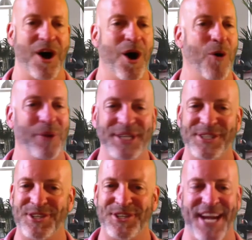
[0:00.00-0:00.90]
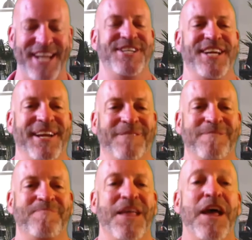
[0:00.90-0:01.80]
always changing.
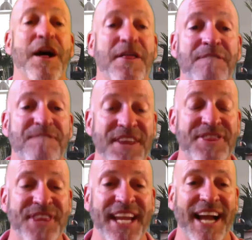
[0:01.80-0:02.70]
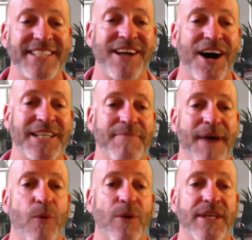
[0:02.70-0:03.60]
The fifth thing I talked
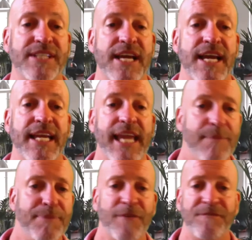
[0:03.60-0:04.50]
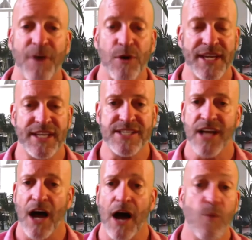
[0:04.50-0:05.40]
about was keep your focus
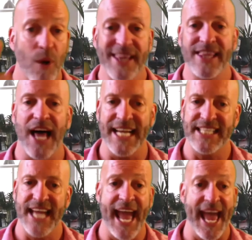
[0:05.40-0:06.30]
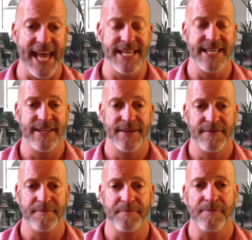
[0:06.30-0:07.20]
on what lies ahead.
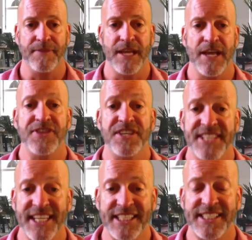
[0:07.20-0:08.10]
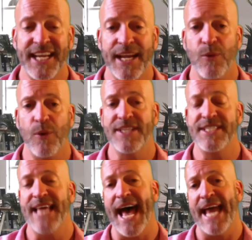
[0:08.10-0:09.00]
The sixth thing was
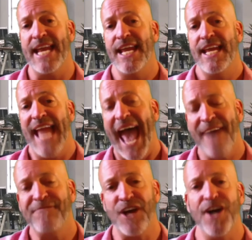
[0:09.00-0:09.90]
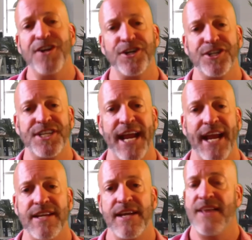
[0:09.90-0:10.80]
that you have to
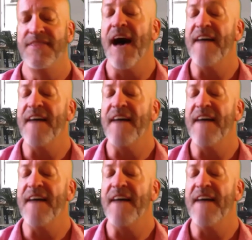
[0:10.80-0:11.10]
understand that